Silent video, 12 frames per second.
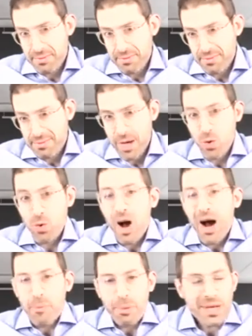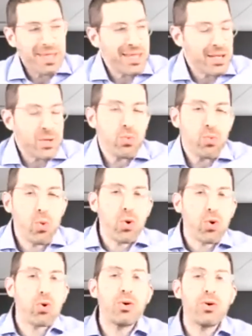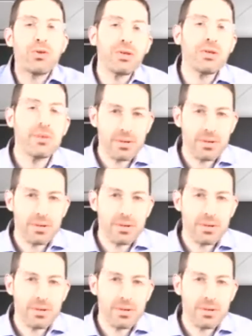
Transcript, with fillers: I grew up in this world